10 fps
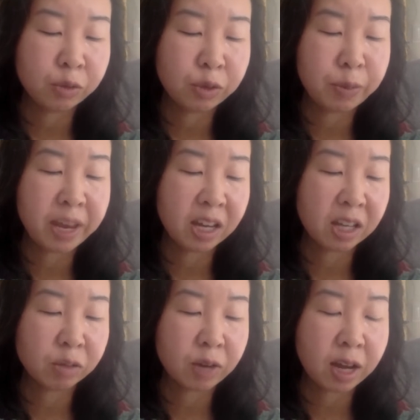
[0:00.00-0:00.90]
when my
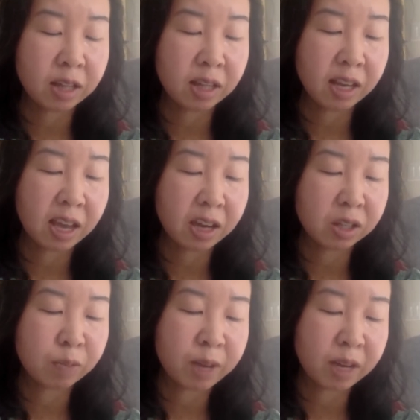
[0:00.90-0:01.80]
ex ran the
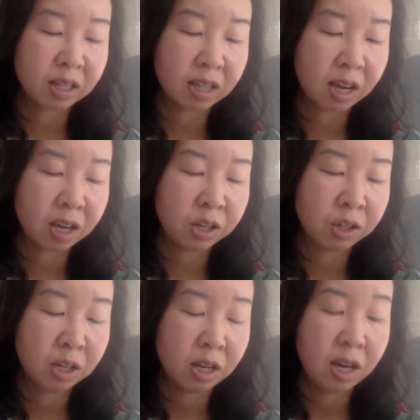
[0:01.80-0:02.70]
chaos
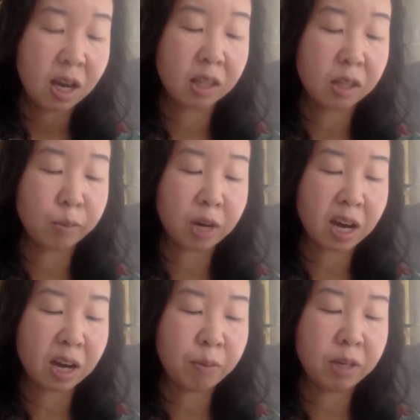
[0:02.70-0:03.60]
backstage at the
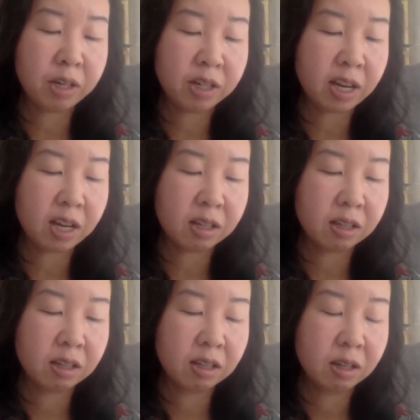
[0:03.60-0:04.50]
Pride Pier
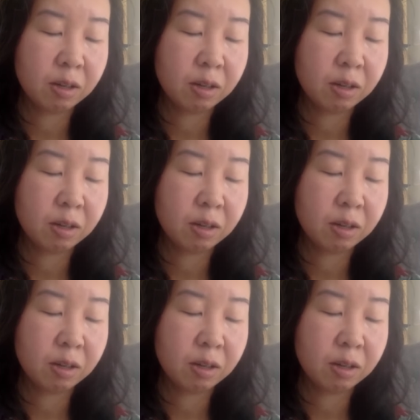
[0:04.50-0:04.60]
Dance.